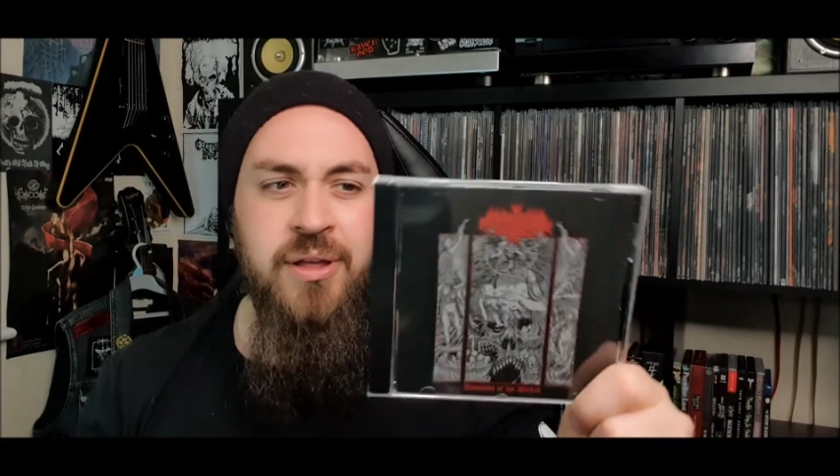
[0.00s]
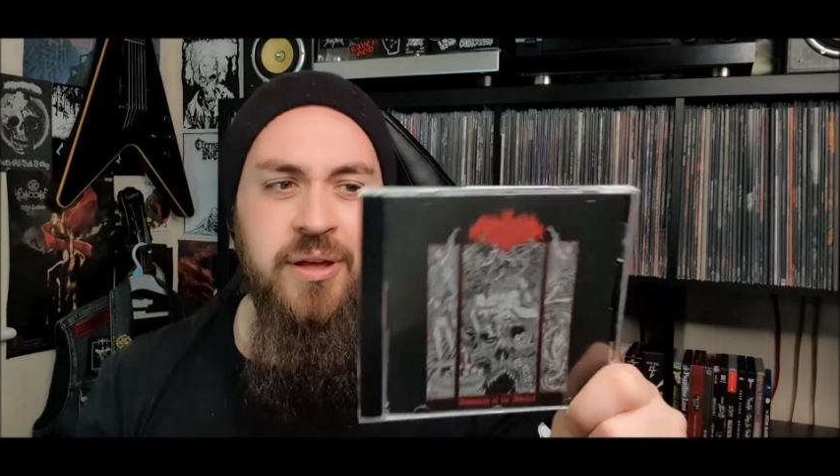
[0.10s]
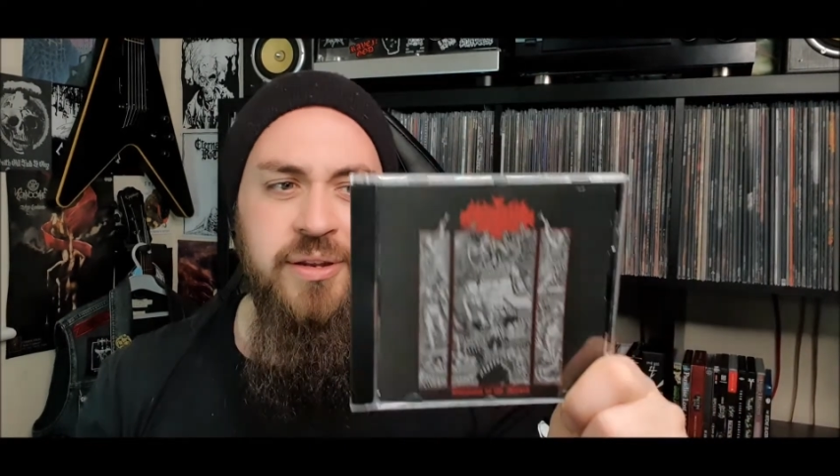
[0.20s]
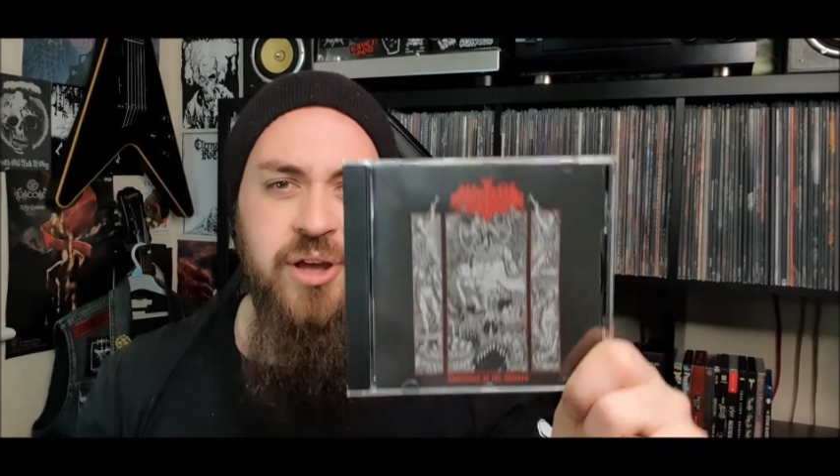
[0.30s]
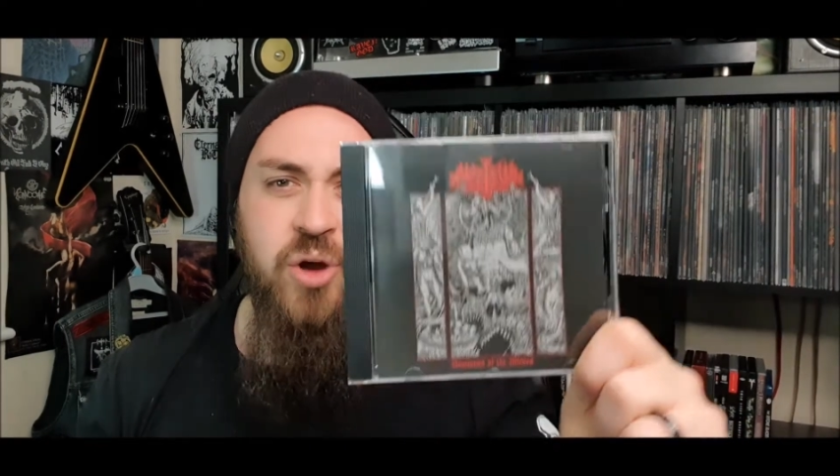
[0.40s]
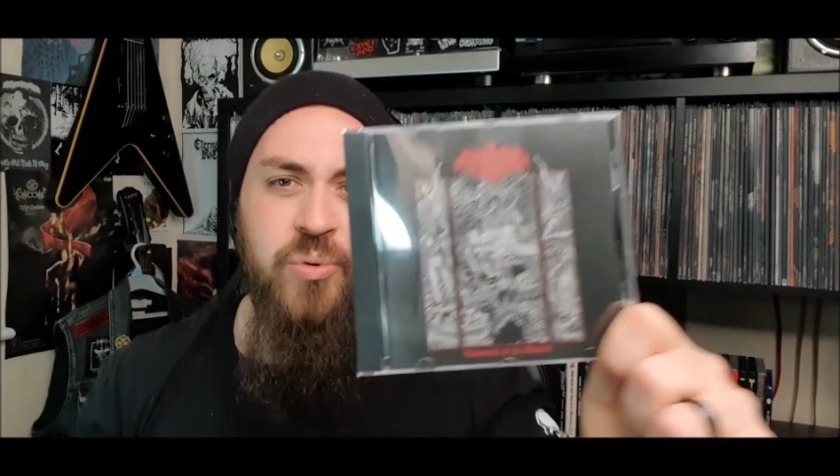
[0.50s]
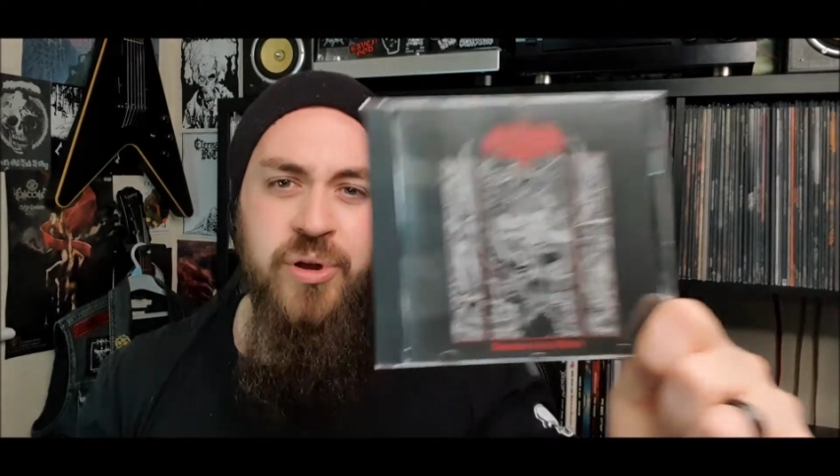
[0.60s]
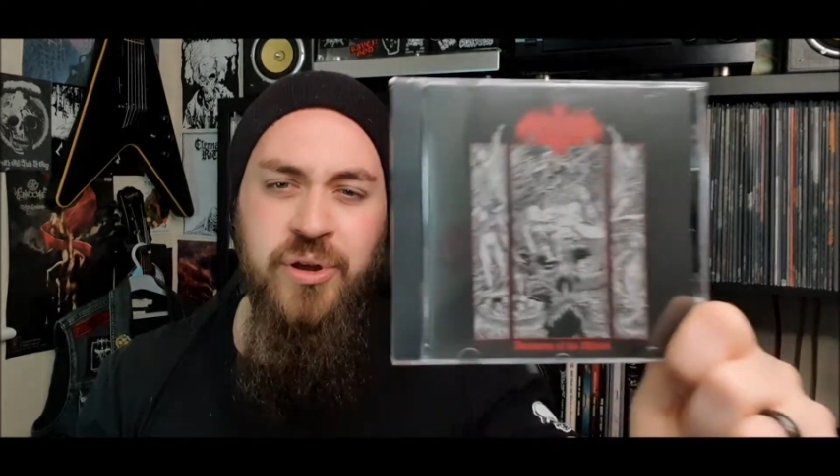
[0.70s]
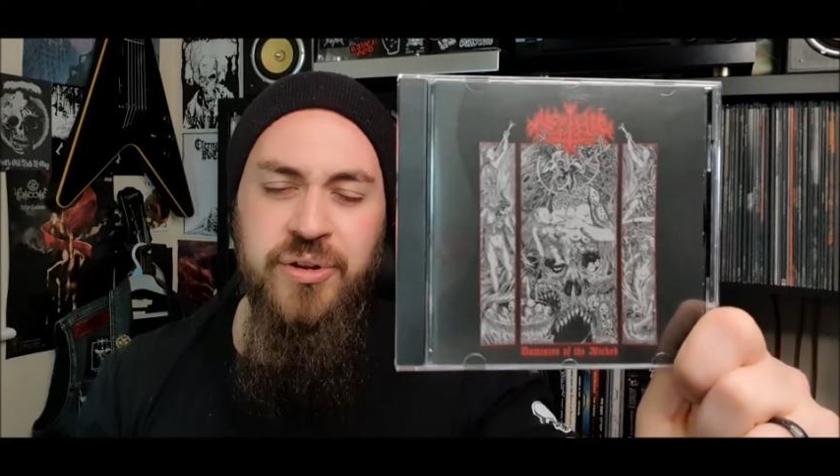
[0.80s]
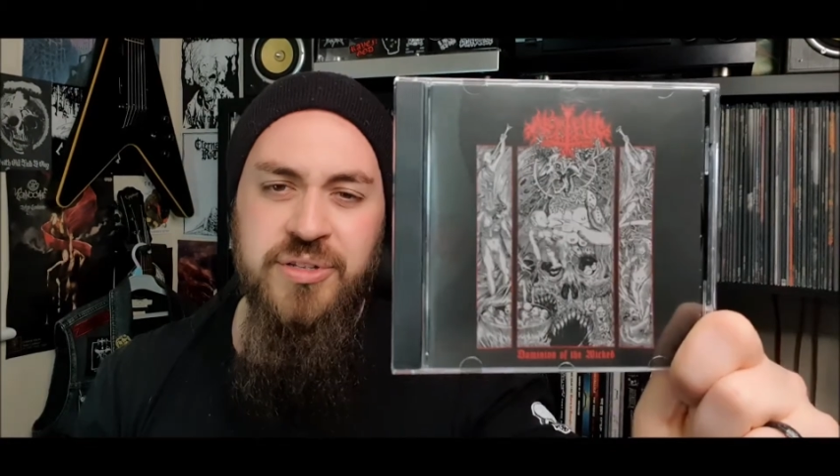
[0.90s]
And the
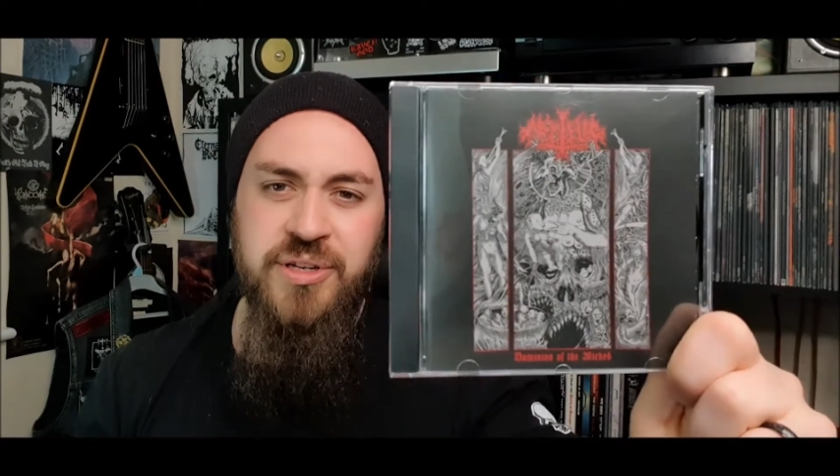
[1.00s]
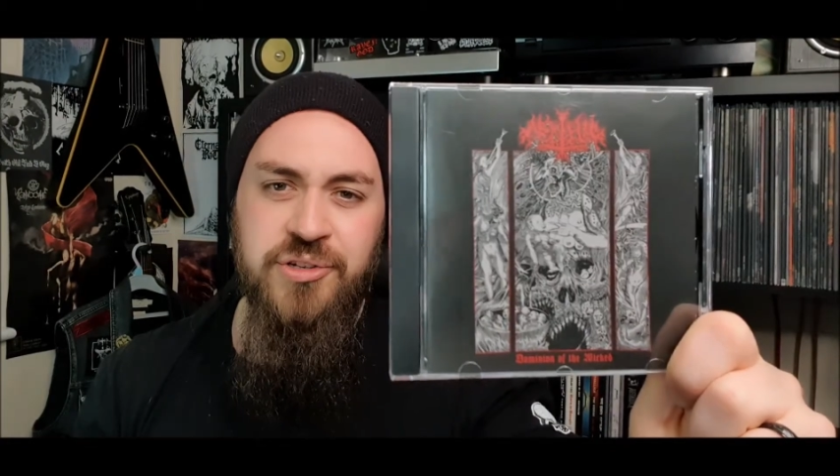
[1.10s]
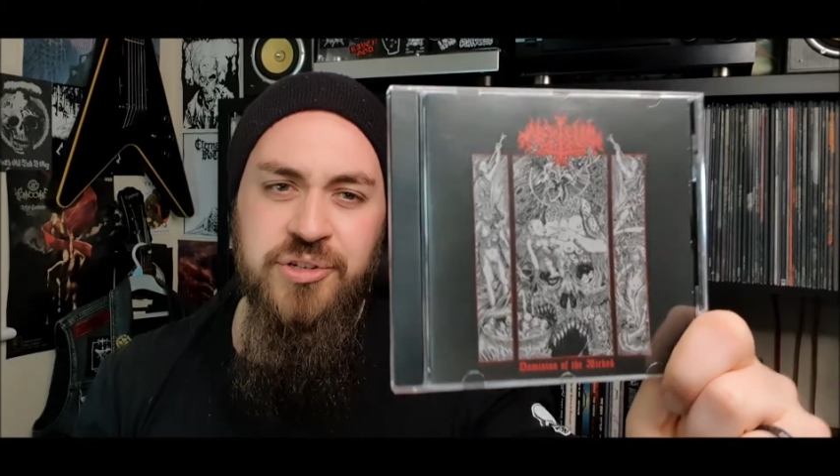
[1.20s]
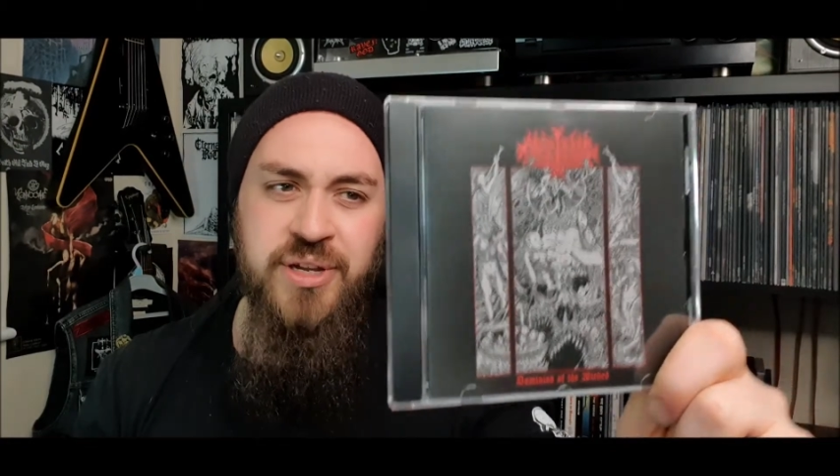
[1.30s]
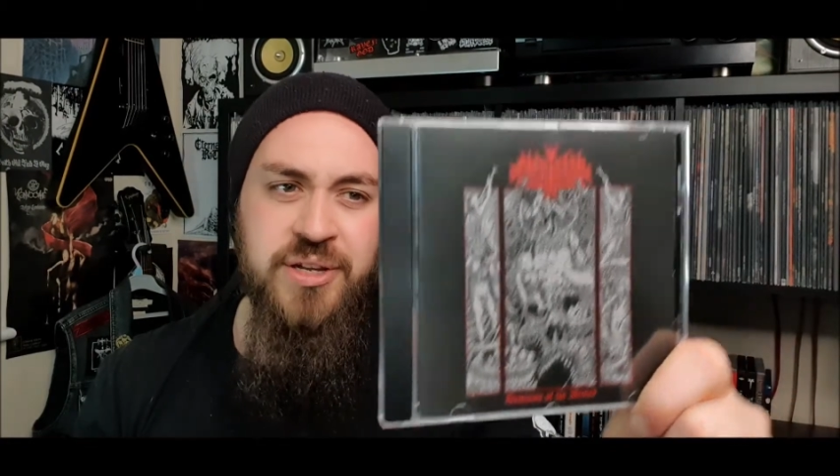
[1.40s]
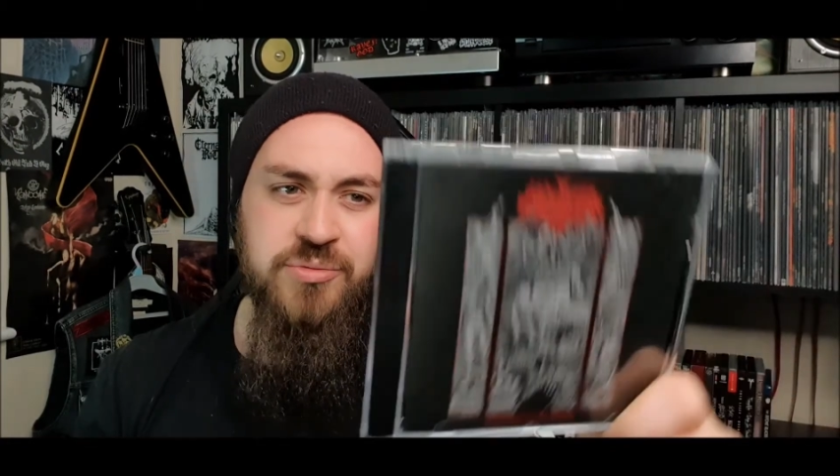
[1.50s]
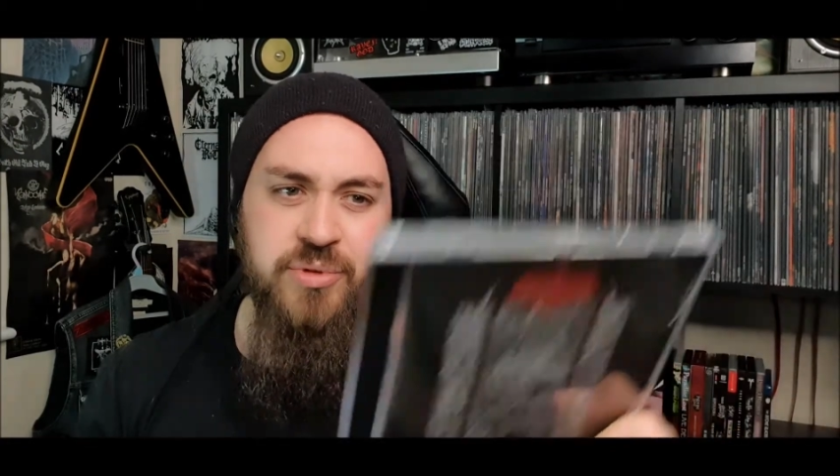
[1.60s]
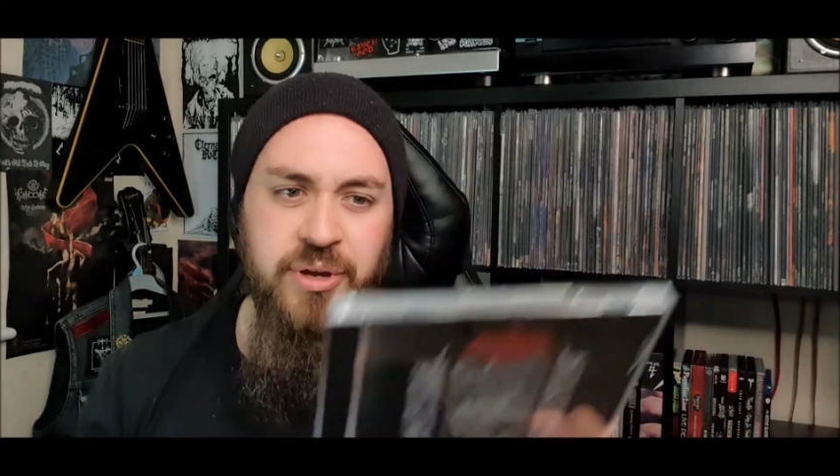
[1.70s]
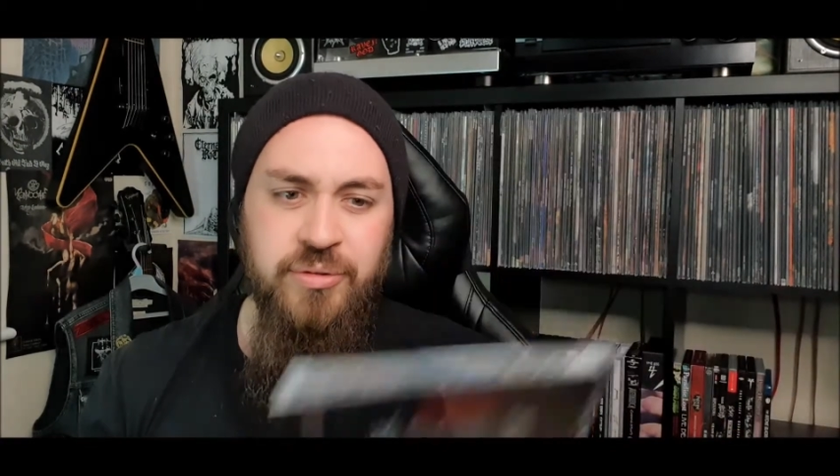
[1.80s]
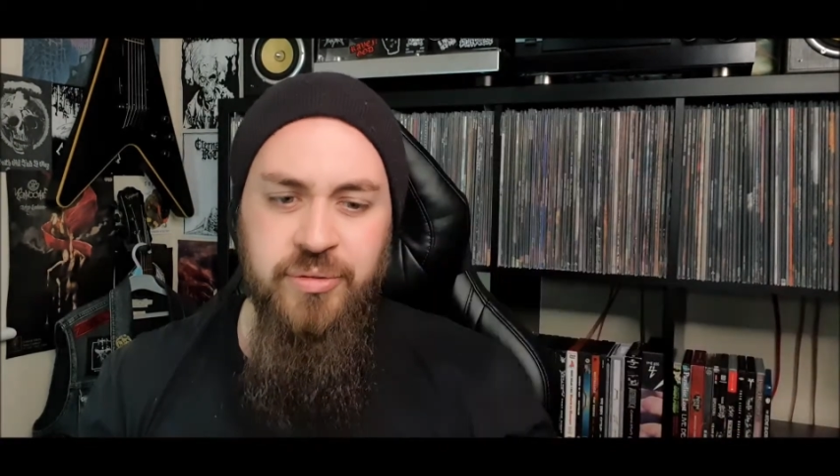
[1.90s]
artwork kind of tells you that as
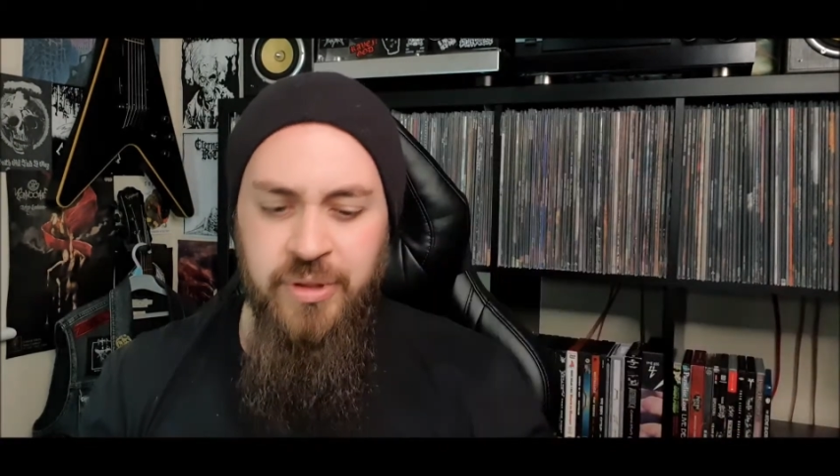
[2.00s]
well.